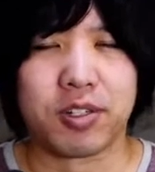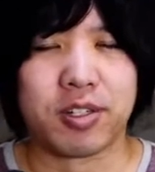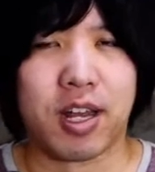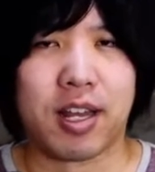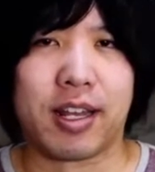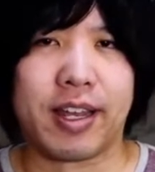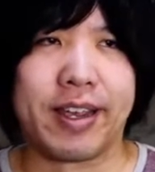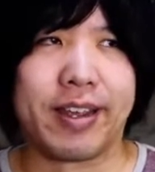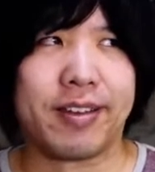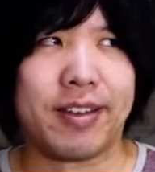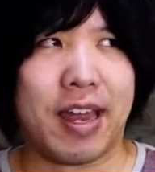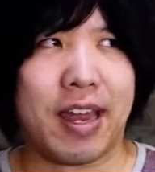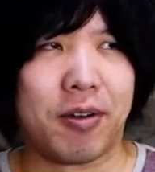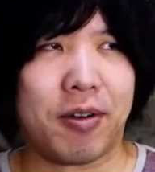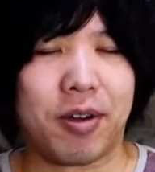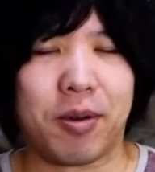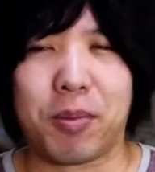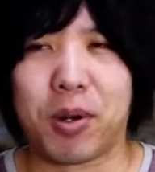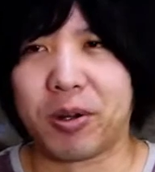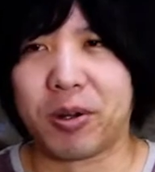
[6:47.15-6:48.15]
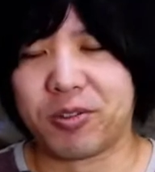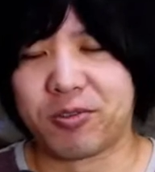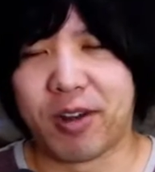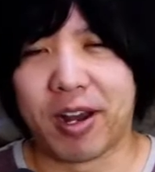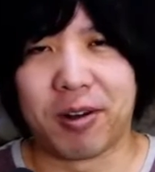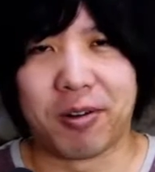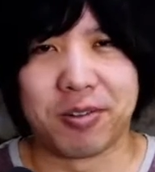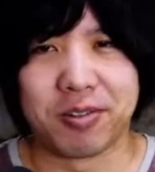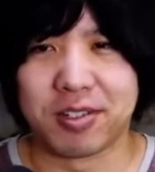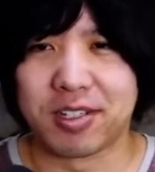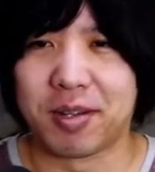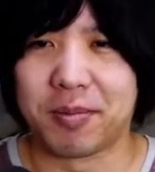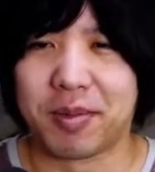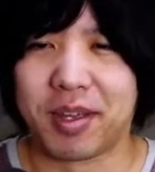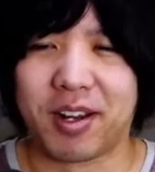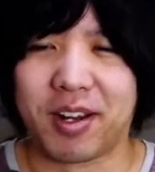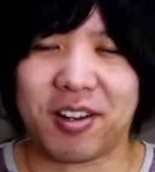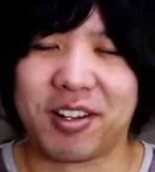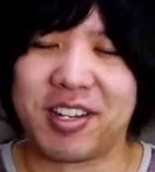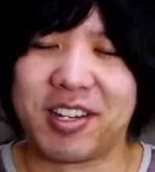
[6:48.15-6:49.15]
It's not like, I don't know, Mario Strikers or
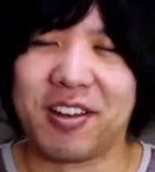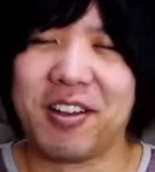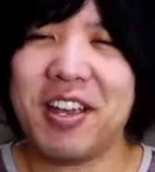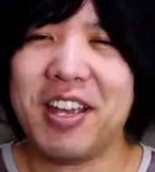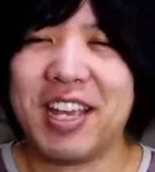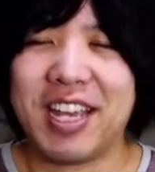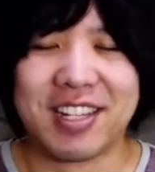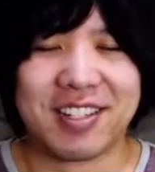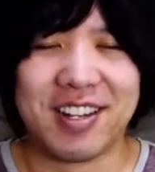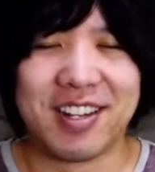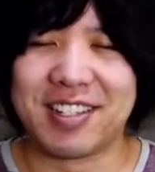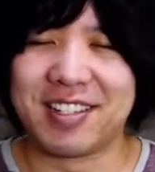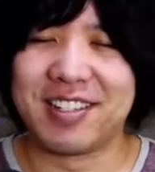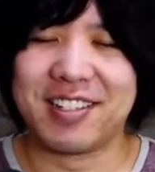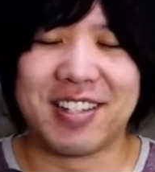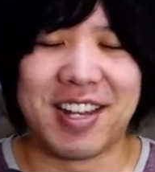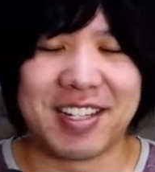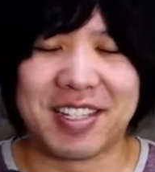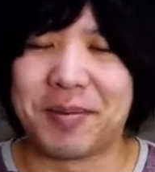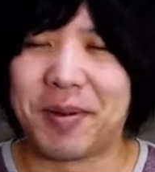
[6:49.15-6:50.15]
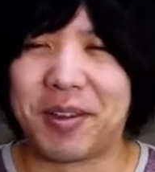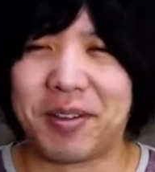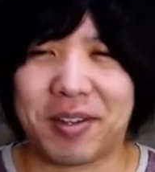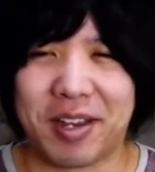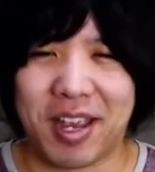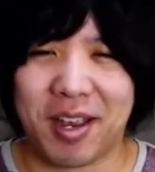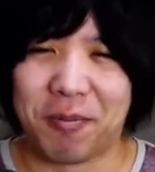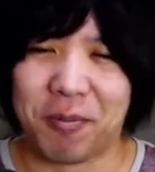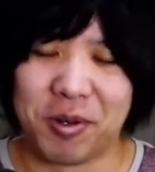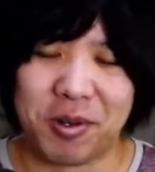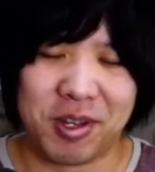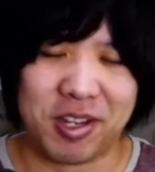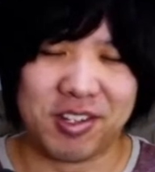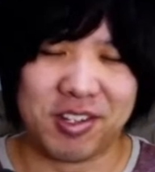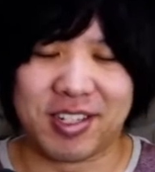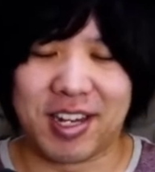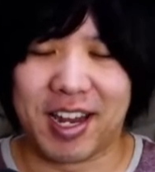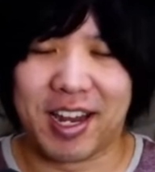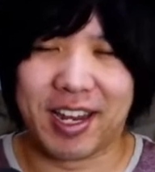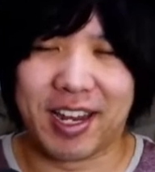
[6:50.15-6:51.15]
something, or it's not some other game where you can
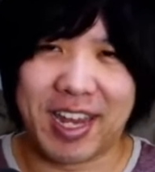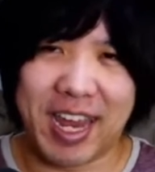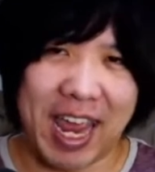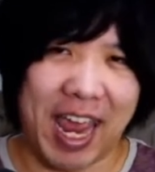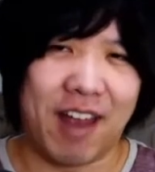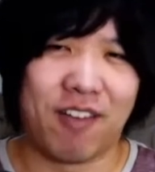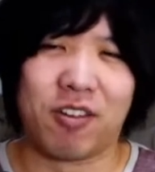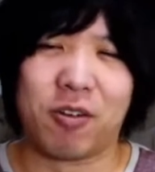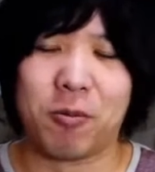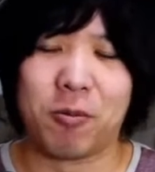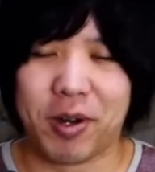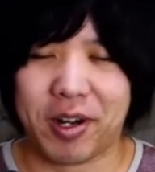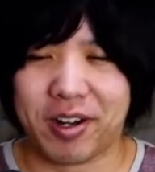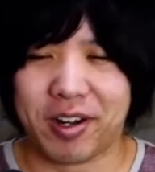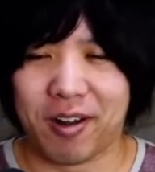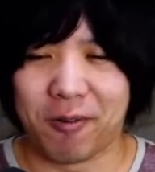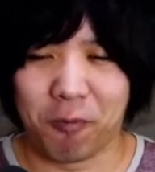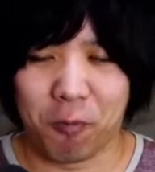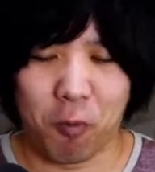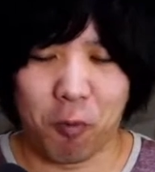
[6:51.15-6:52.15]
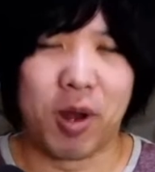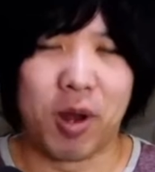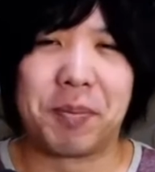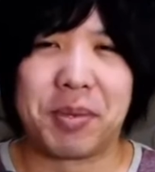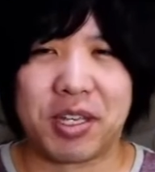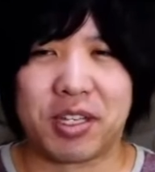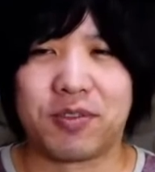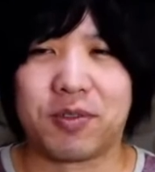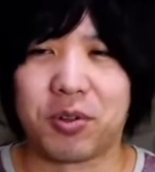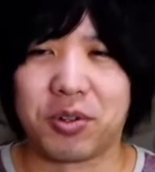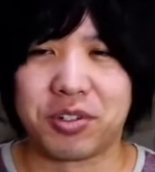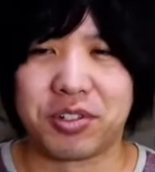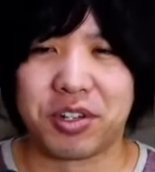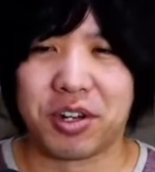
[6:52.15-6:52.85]
just kind of get everyone on one PS4.